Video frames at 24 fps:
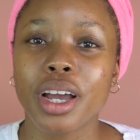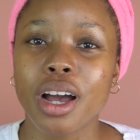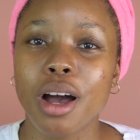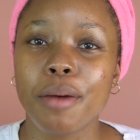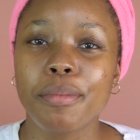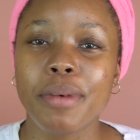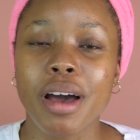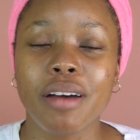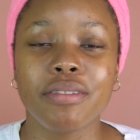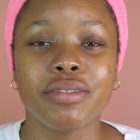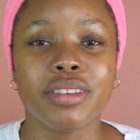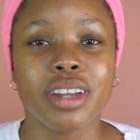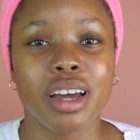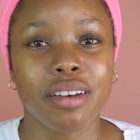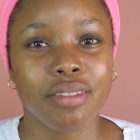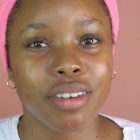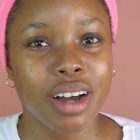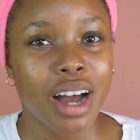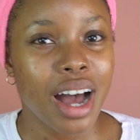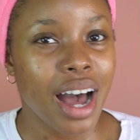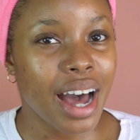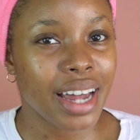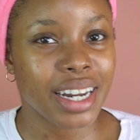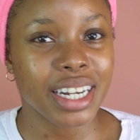up, I've
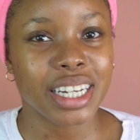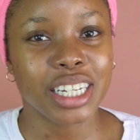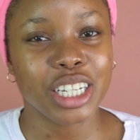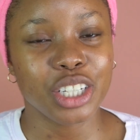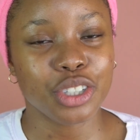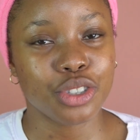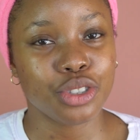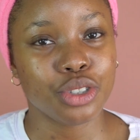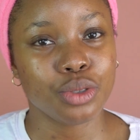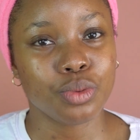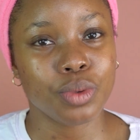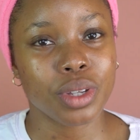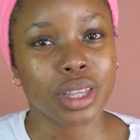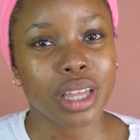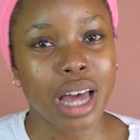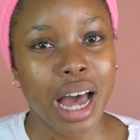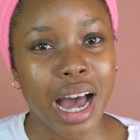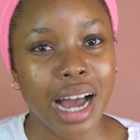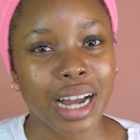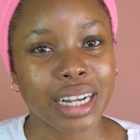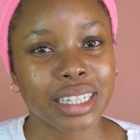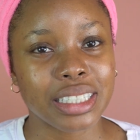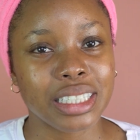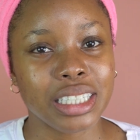never had an issue with
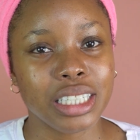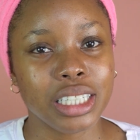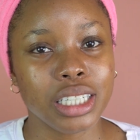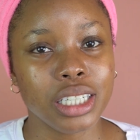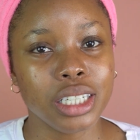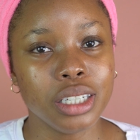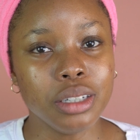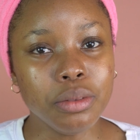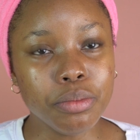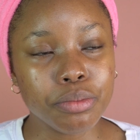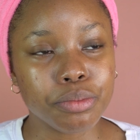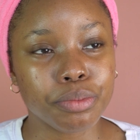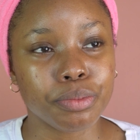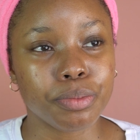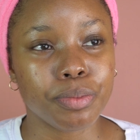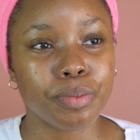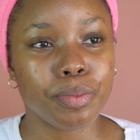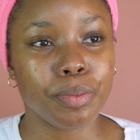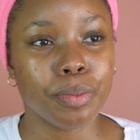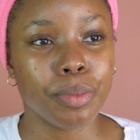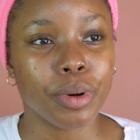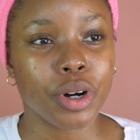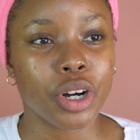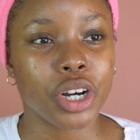acne,
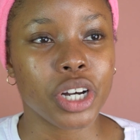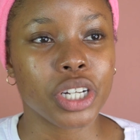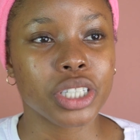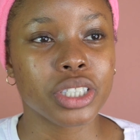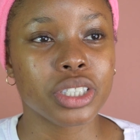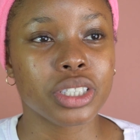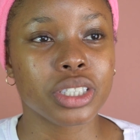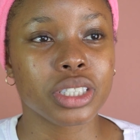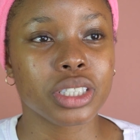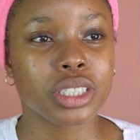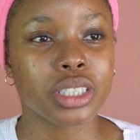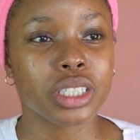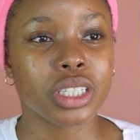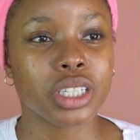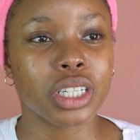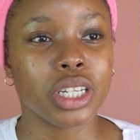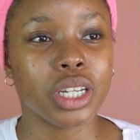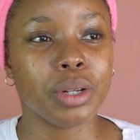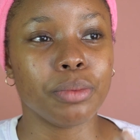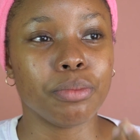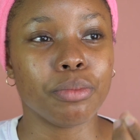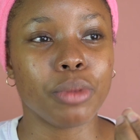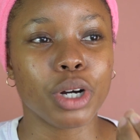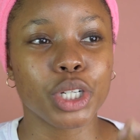but
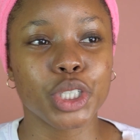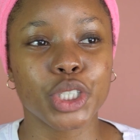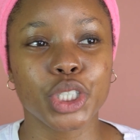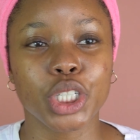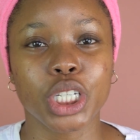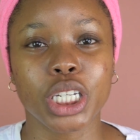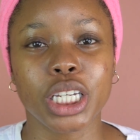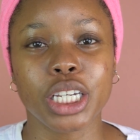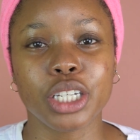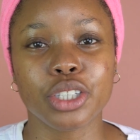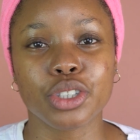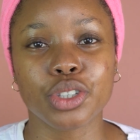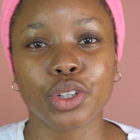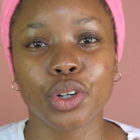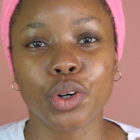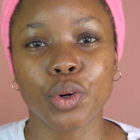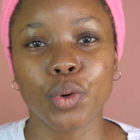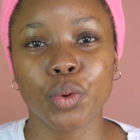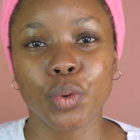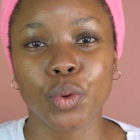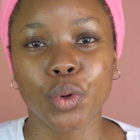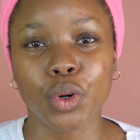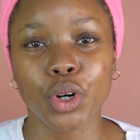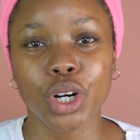much later
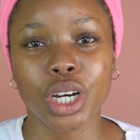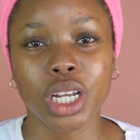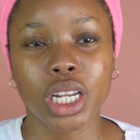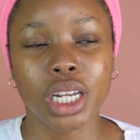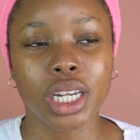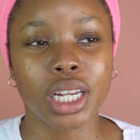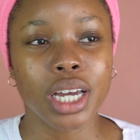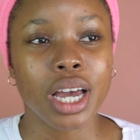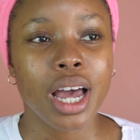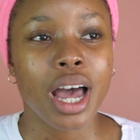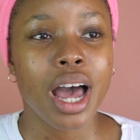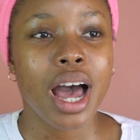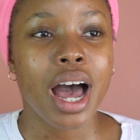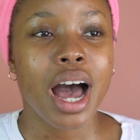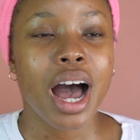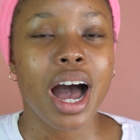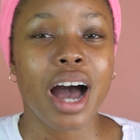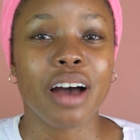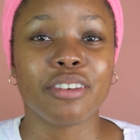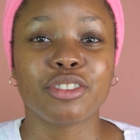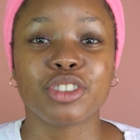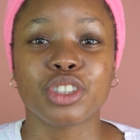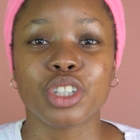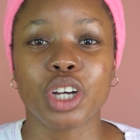on,
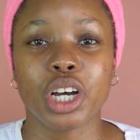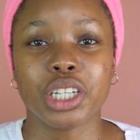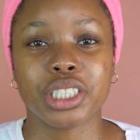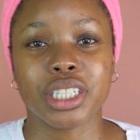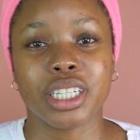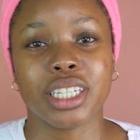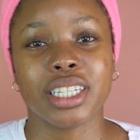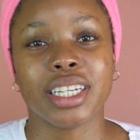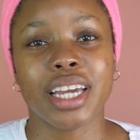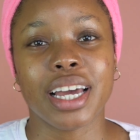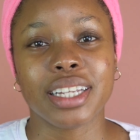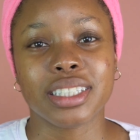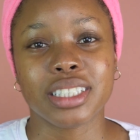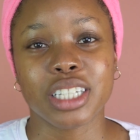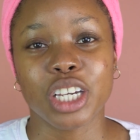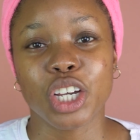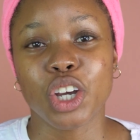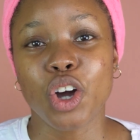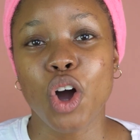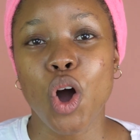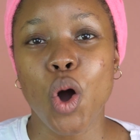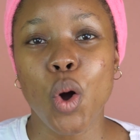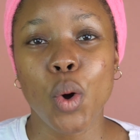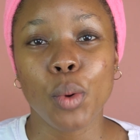I've started
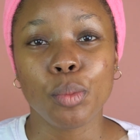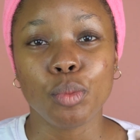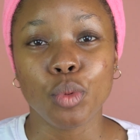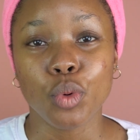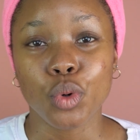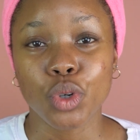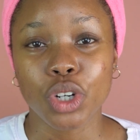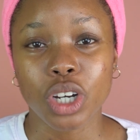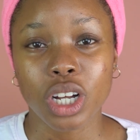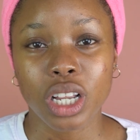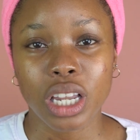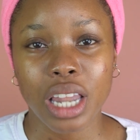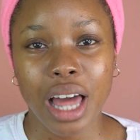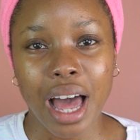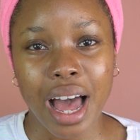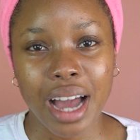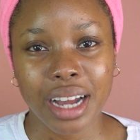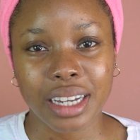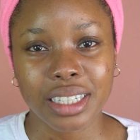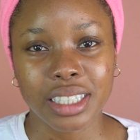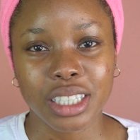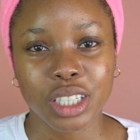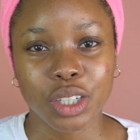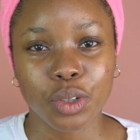getting hormonal
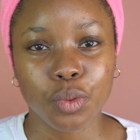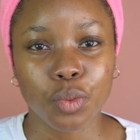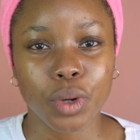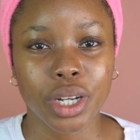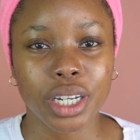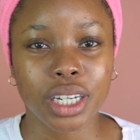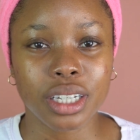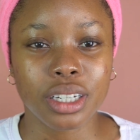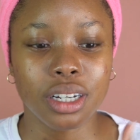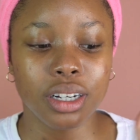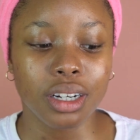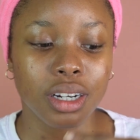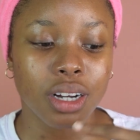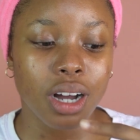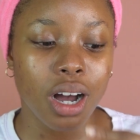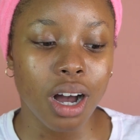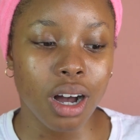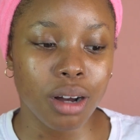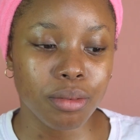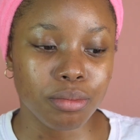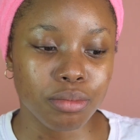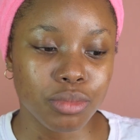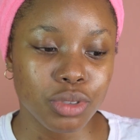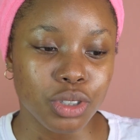acne when it
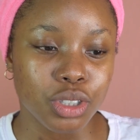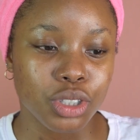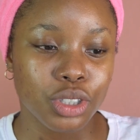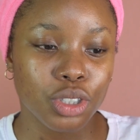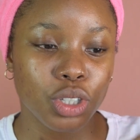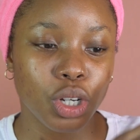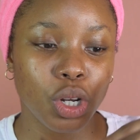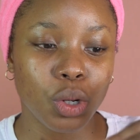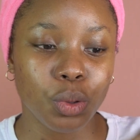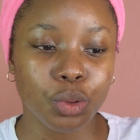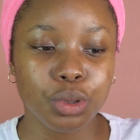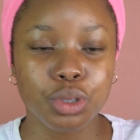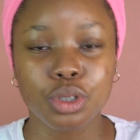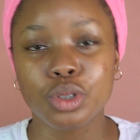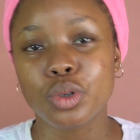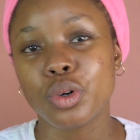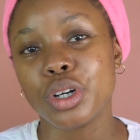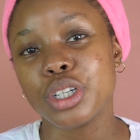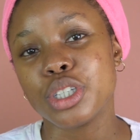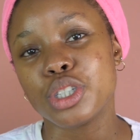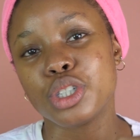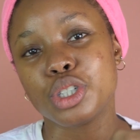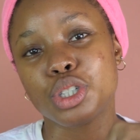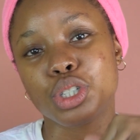comes close to,
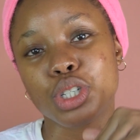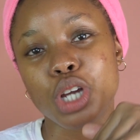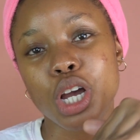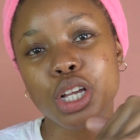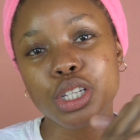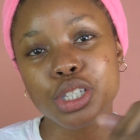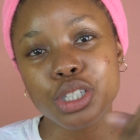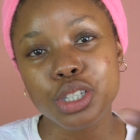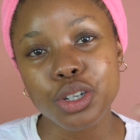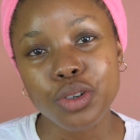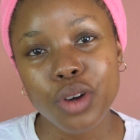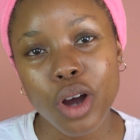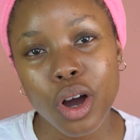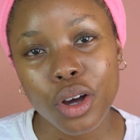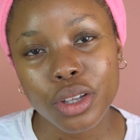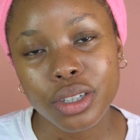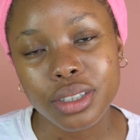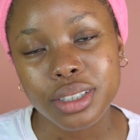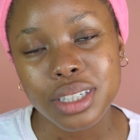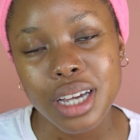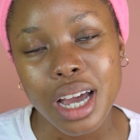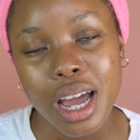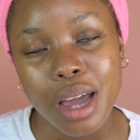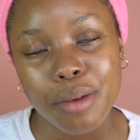it's just around
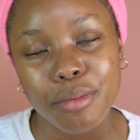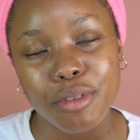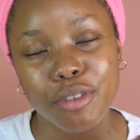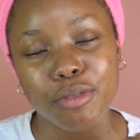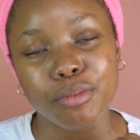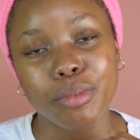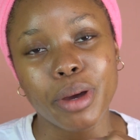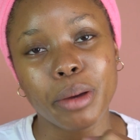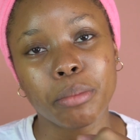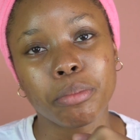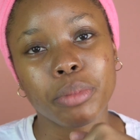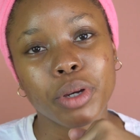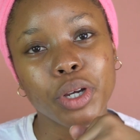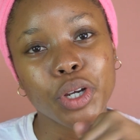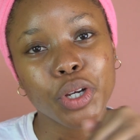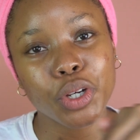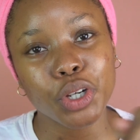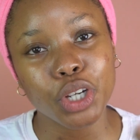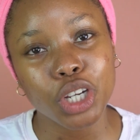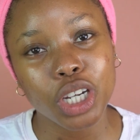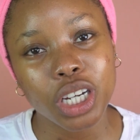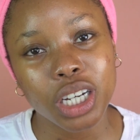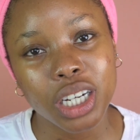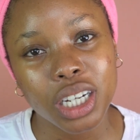the time of my
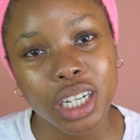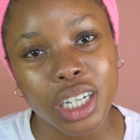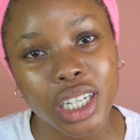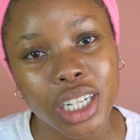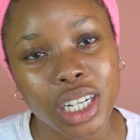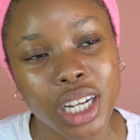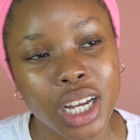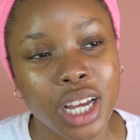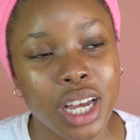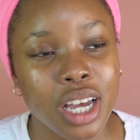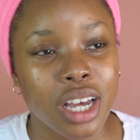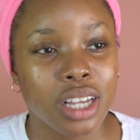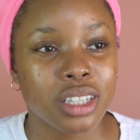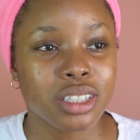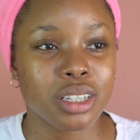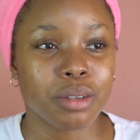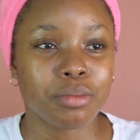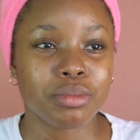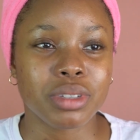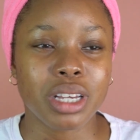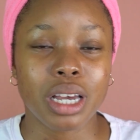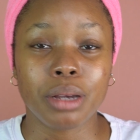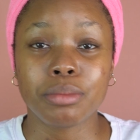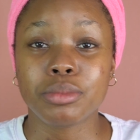period,
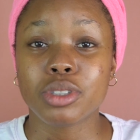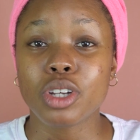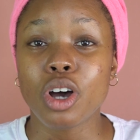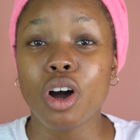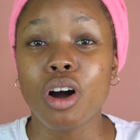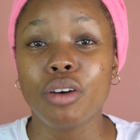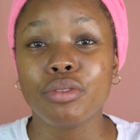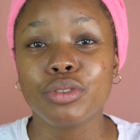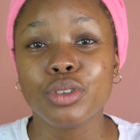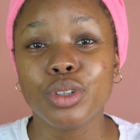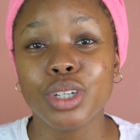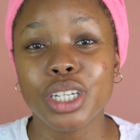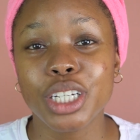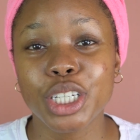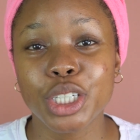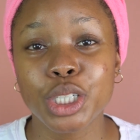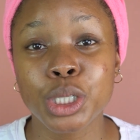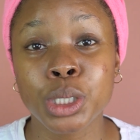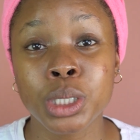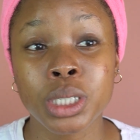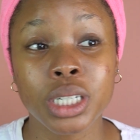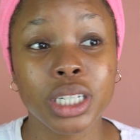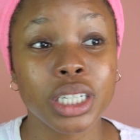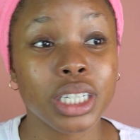sometimes
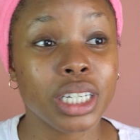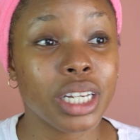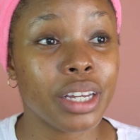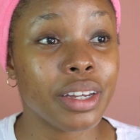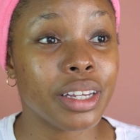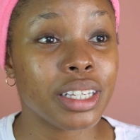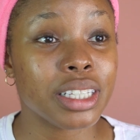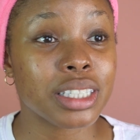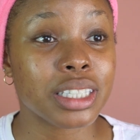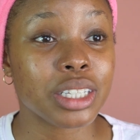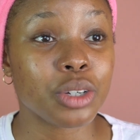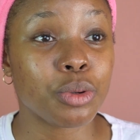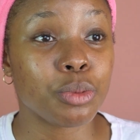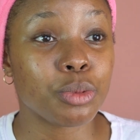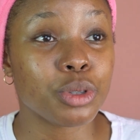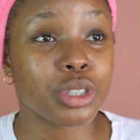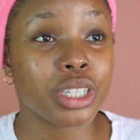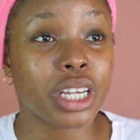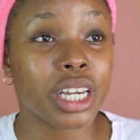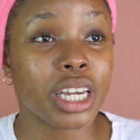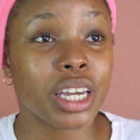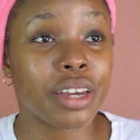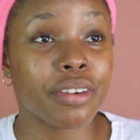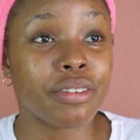ovulation. It is
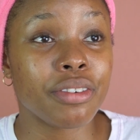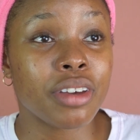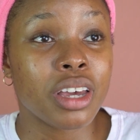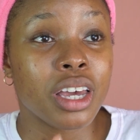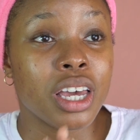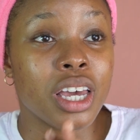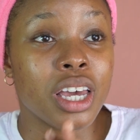almost like if